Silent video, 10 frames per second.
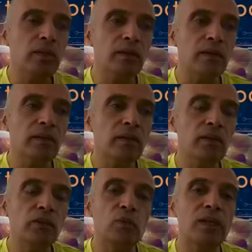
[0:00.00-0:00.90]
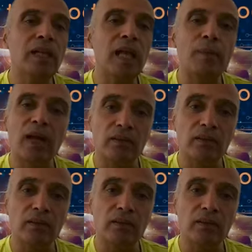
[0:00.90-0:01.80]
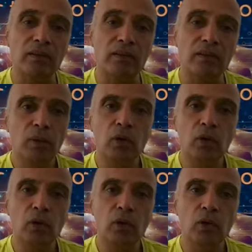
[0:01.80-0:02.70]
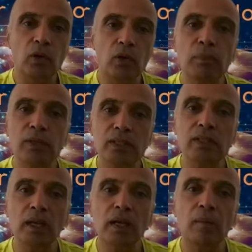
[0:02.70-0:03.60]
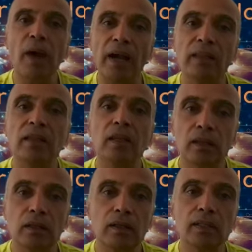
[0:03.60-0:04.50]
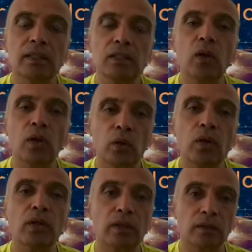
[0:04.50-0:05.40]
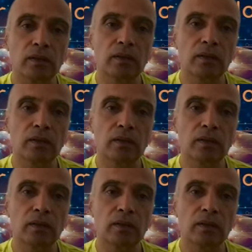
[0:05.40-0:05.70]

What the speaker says: think risk needs to be glamorized because risk is per se a bad thing. Risk is not a good thing.